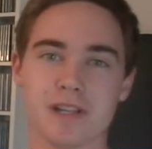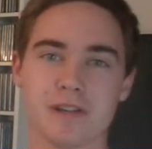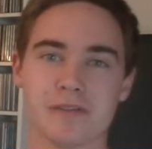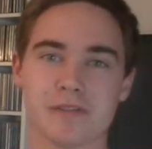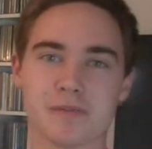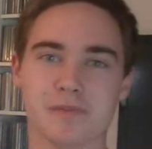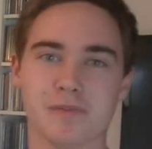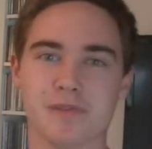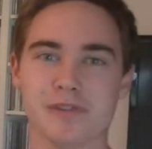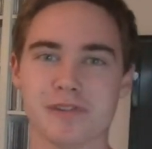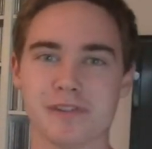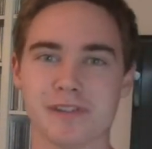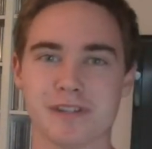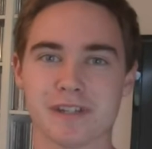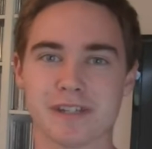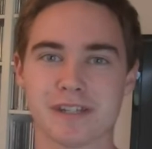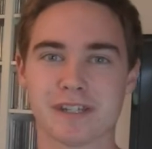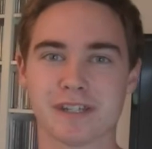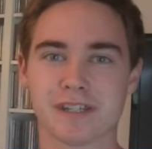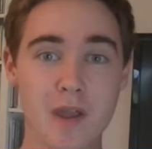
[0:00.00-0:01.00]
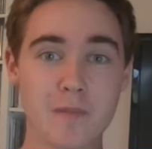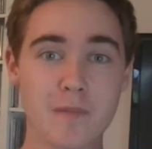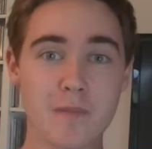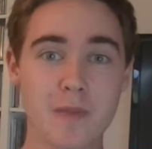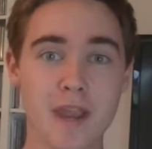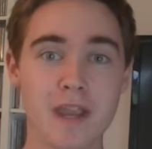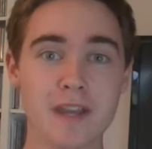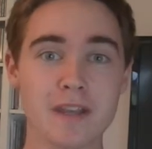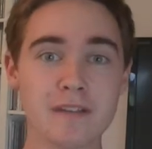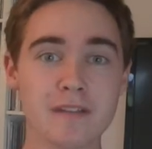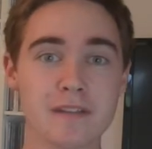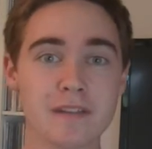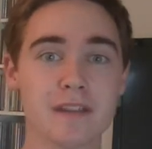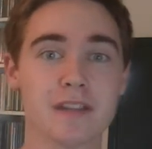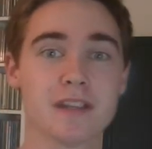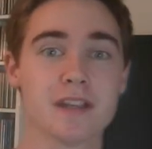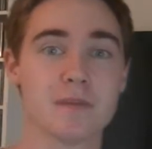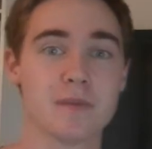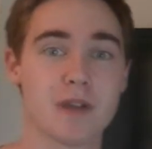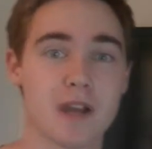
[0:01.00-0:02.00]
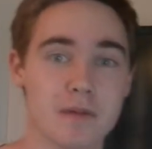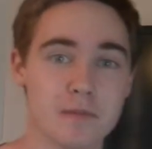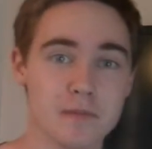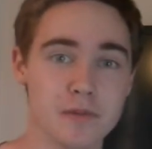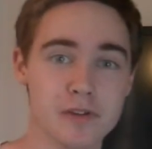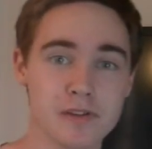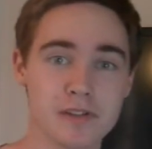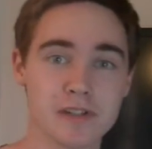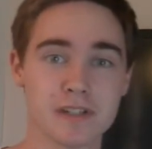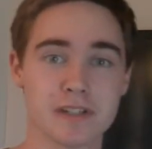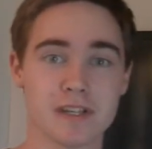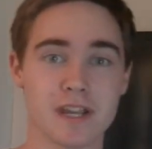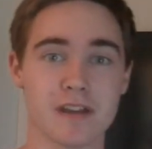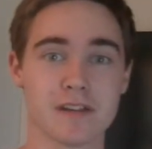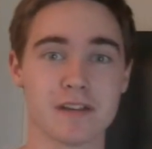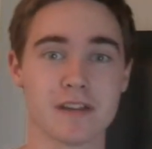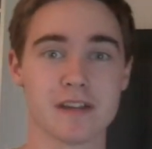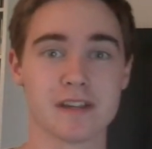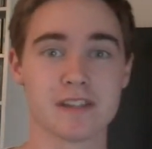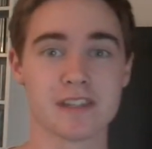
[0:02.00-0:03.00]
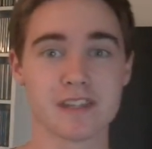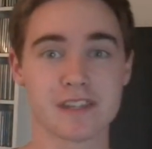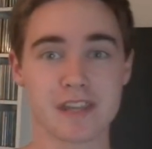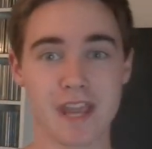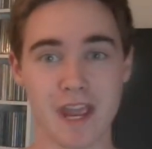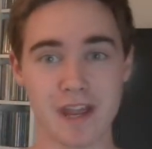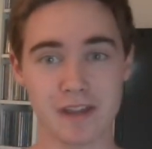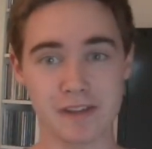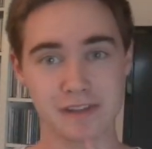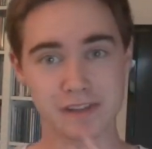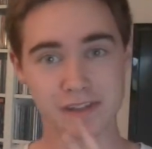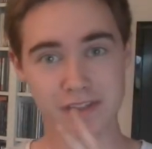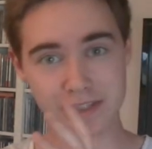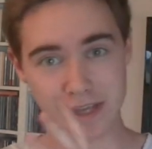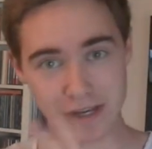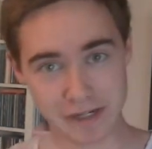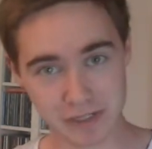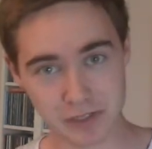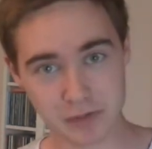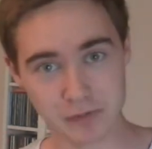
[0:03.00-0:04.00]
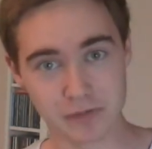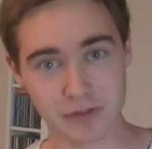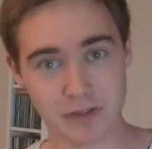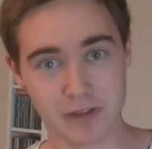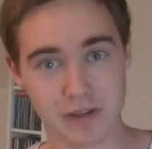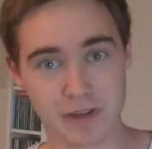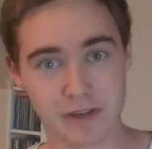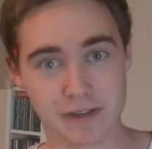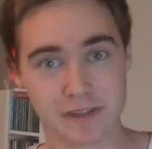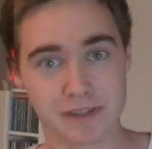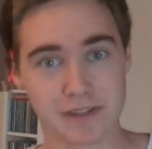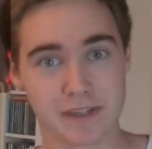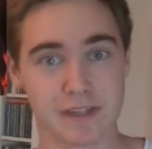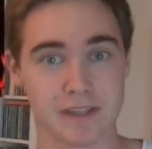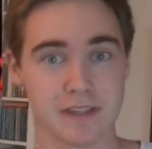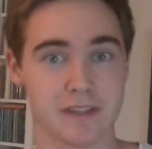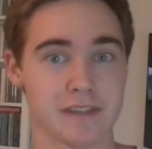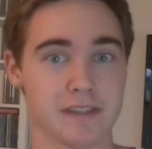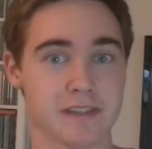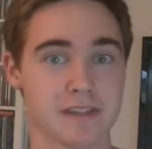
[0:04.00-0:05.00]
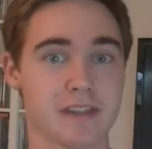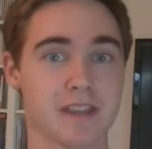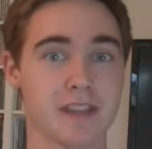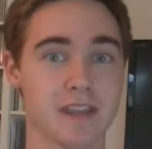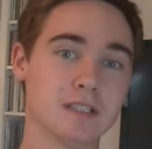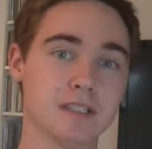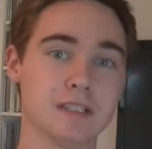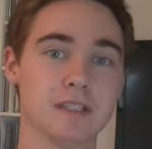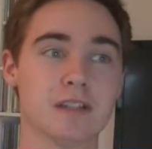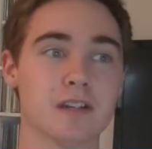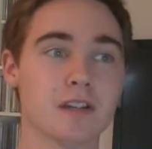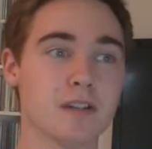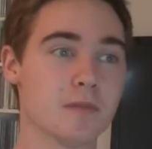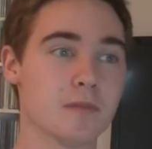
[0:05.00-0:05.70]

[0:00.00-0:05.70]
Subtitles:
loves music. The main thing about music nowadays is how sexualized it is. You know,